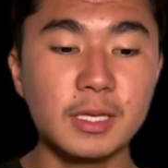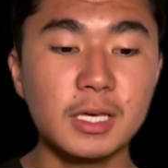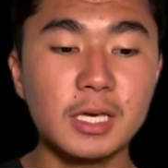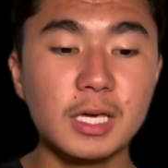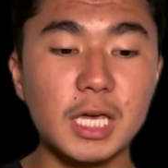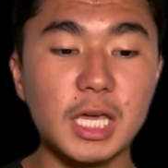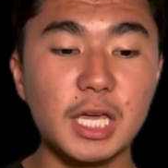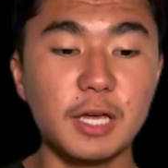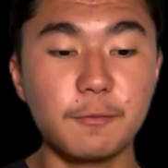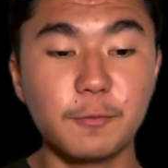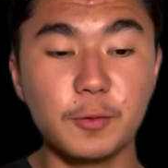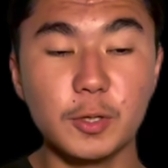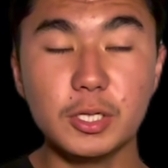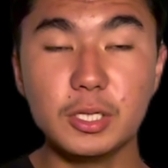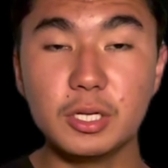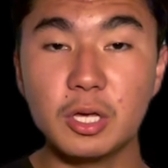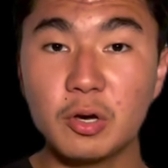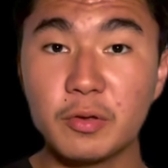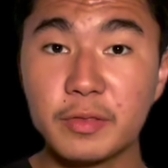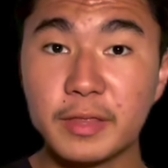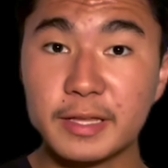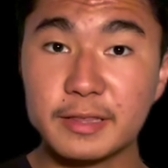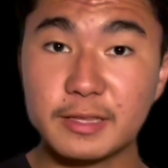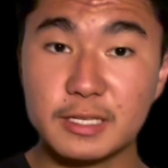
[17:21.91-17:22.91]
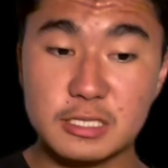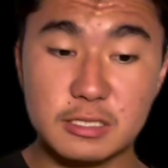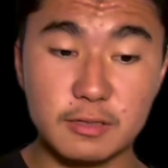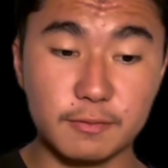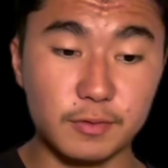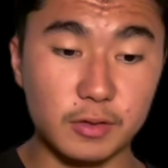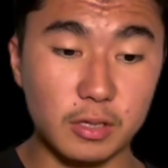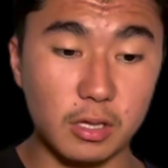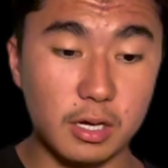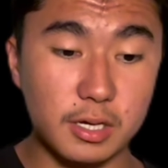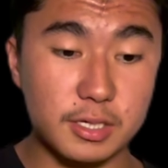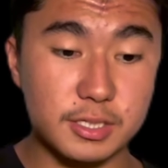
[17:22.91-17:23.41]
If we know that this
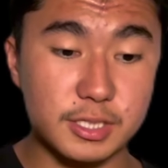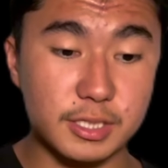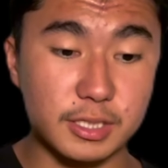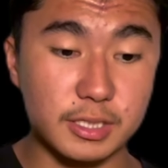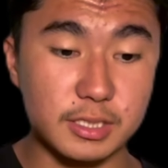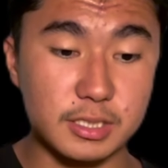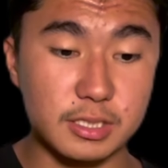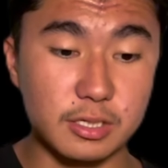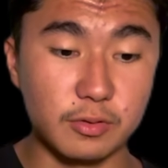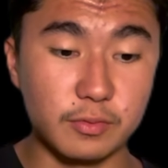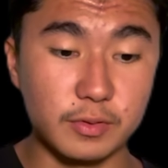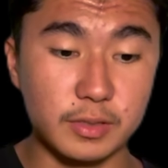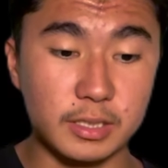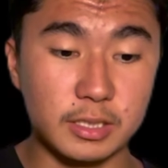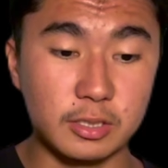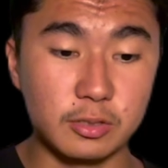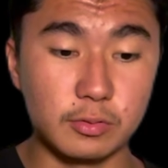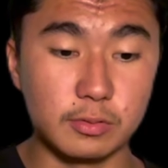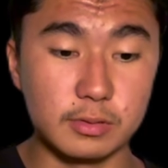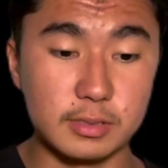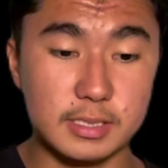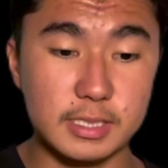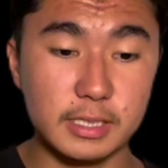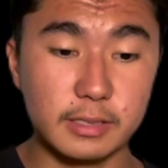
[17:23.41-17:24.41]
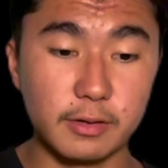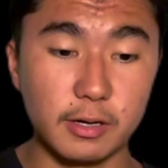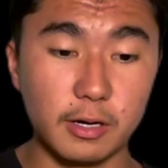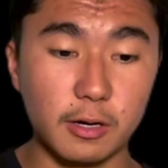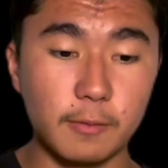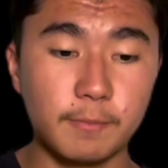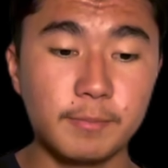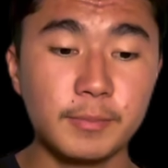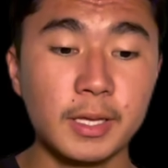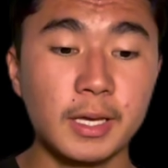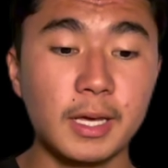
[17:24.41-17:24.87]
velocity is going to equal 0,